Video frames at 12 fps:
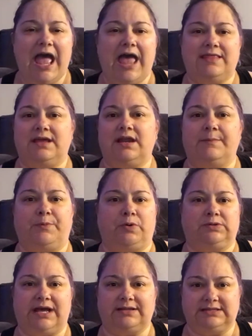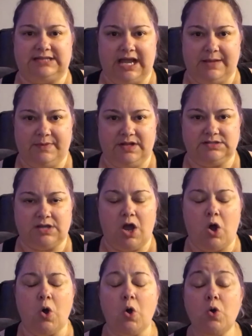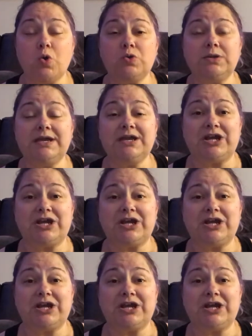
And then I pulled out the diamonds. Holy